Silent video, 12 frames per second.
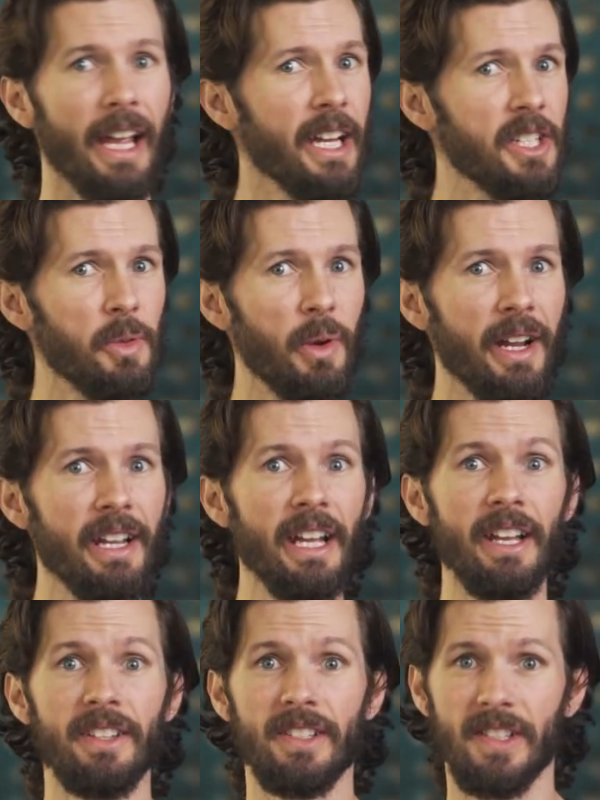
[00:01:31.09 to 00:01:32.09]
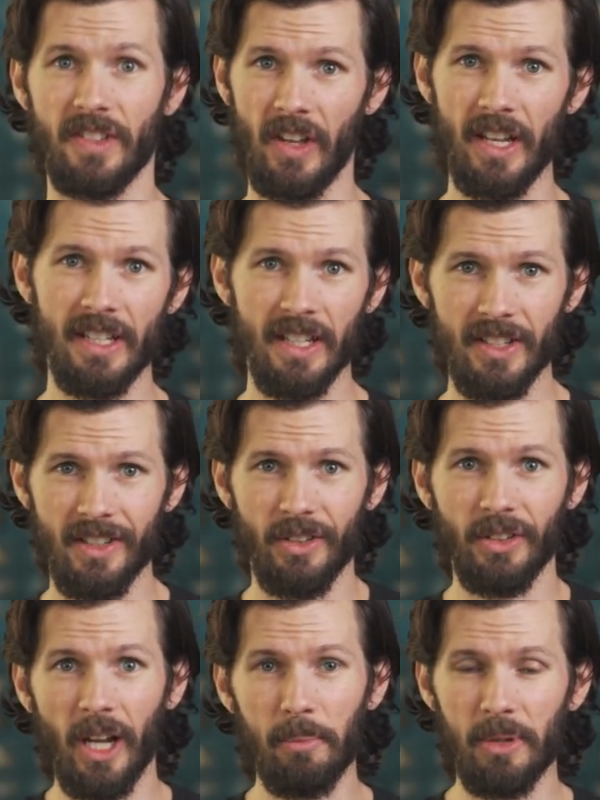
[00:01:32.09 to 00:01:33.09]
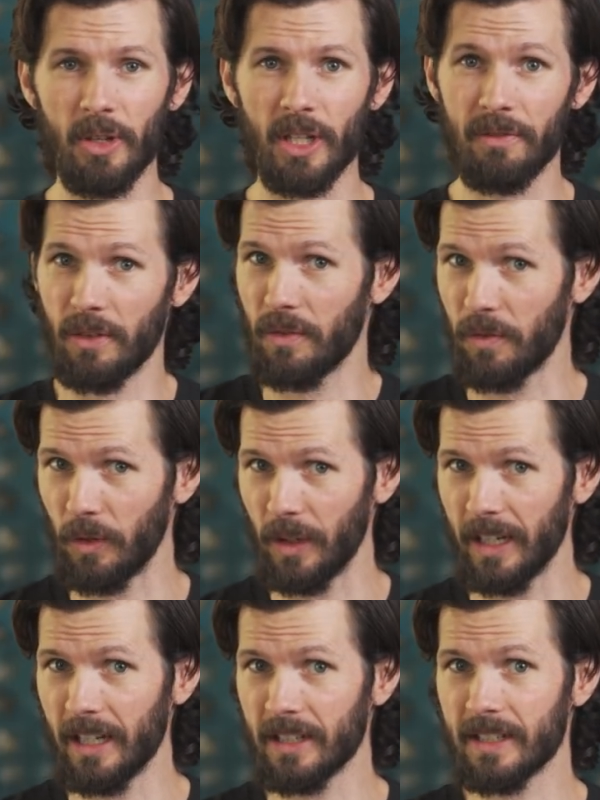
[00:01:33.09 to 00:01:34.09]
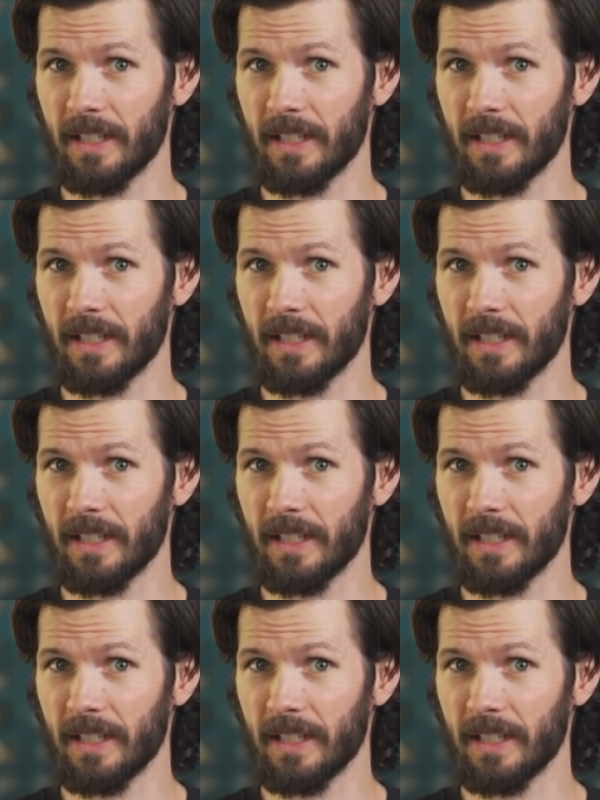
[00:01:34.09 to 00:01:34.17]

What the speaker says: Achedaway sent us this cupping unit for free